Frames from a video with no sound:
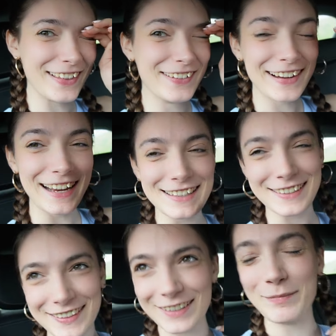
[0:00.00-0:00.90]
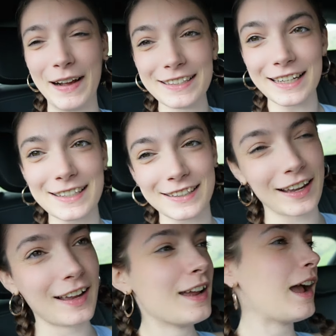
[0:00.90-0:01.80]
on the way to
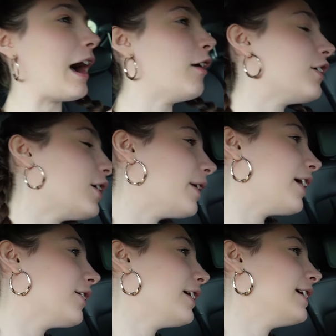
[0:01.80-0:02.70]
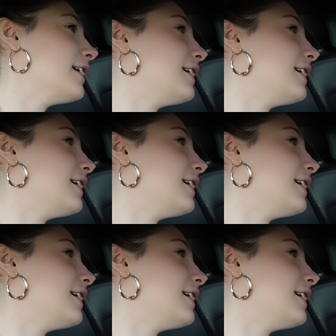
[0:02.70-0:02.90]
Manchester. How far away are we?